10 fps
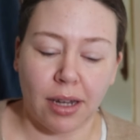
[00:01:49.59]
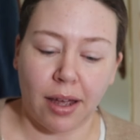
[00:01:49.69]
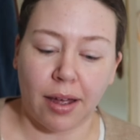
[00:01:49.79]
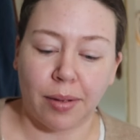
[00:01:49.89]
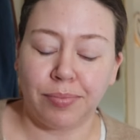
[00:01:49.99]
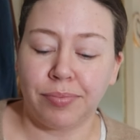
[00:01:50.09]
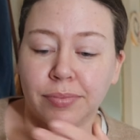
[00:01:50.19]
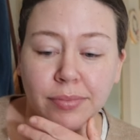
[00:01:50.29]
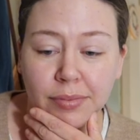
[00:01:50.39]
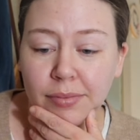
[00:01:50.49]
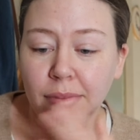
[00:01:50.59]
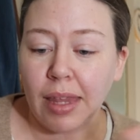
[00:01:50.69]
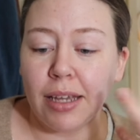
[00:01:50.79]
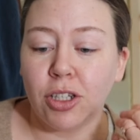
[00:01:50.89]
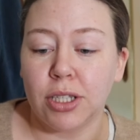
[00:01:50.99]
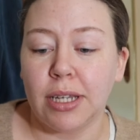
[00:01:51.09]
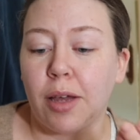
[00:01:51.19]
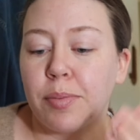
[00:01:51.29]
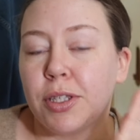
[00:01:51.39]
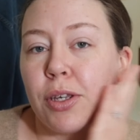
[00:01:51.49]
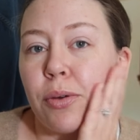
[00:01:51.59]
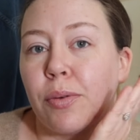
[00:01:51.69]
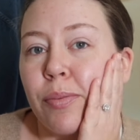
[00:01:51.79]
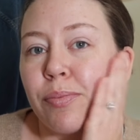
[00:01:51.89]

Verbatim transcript: Um, it just helps you